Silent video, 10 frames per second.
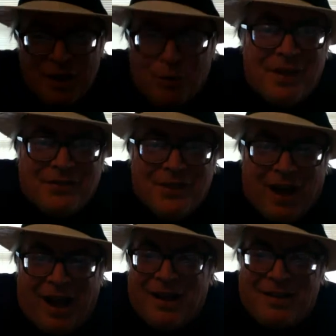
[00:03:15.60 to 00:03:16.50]
What
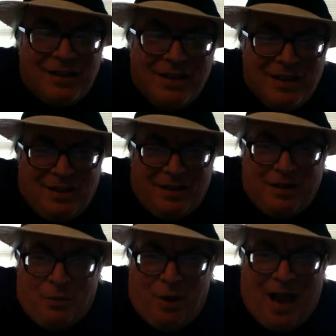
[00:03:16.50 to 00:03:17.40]
the? You
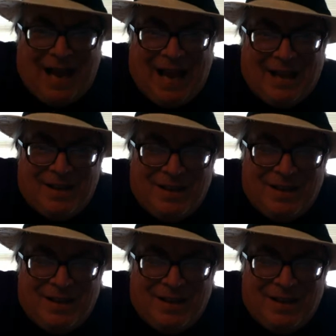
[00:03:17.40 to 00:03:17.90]
know, why?